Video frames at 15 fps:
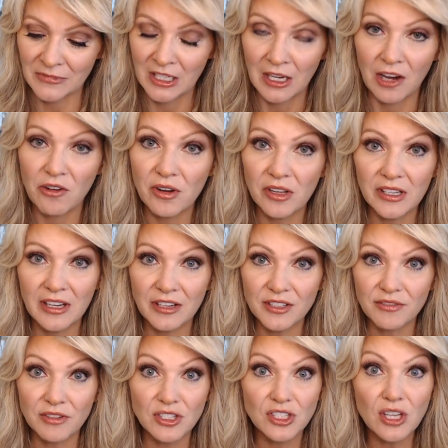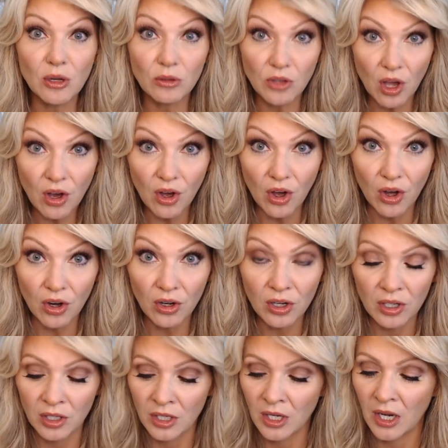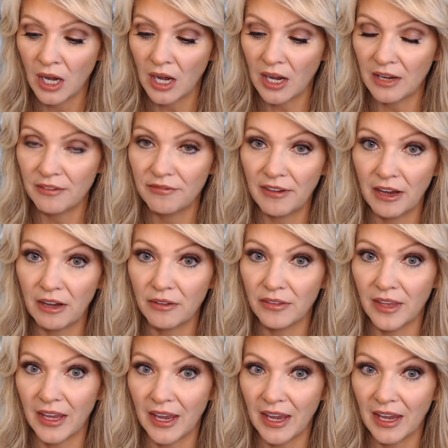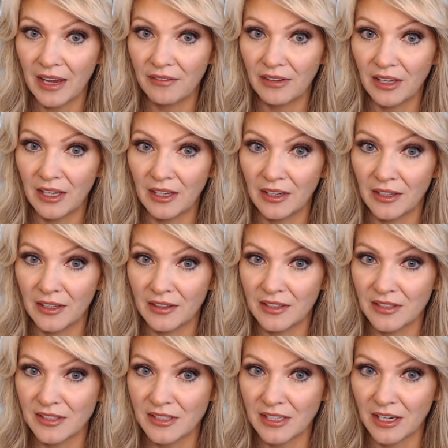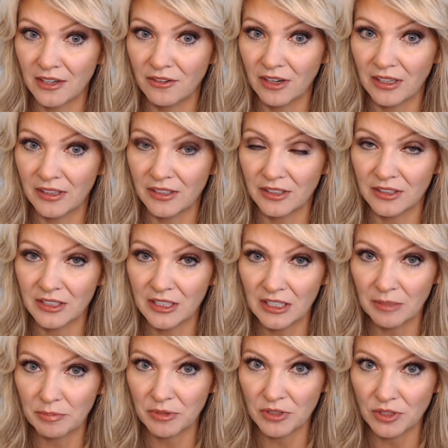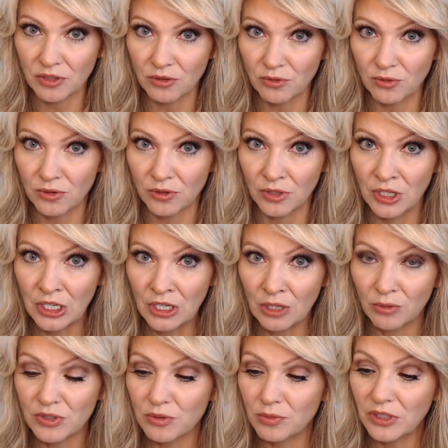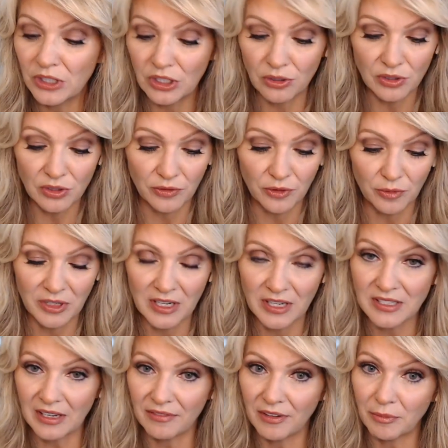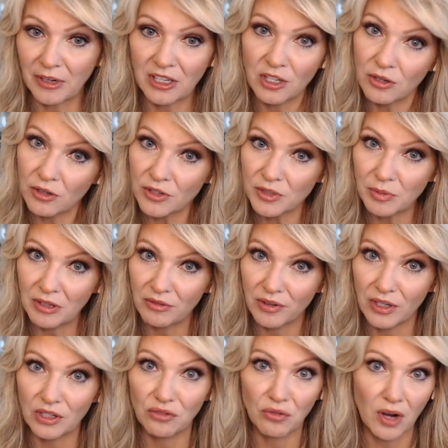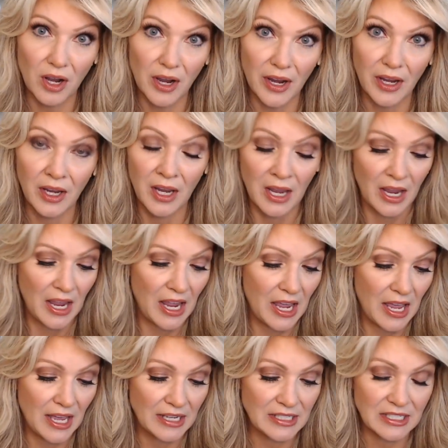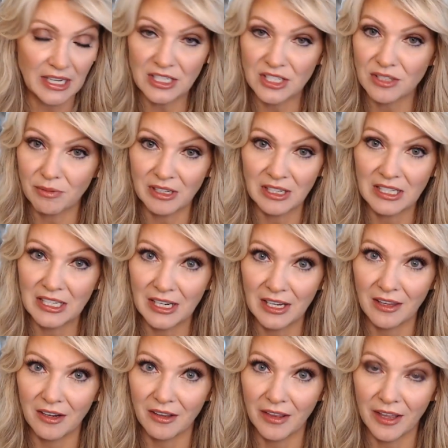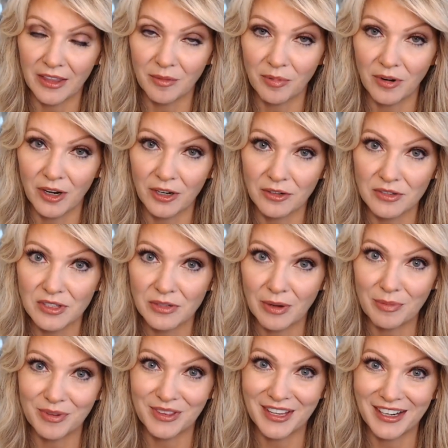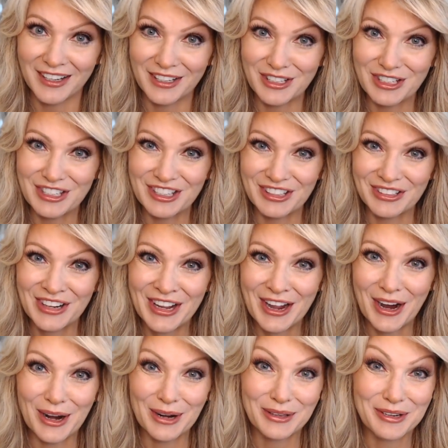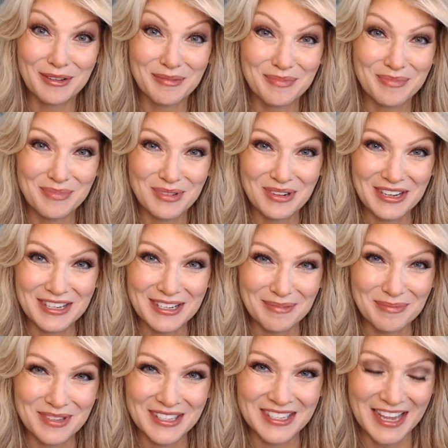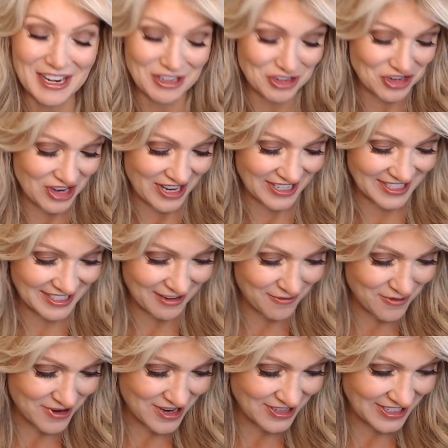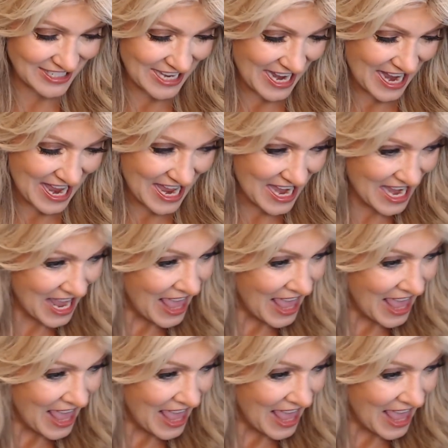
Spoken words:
acrylic nails for so long, I found that having this great little clipper tool was really useful because I found my cuticles being very dry and I just wanted to get in there like the pros. So I put that into our little beauty tips and tricks for you today.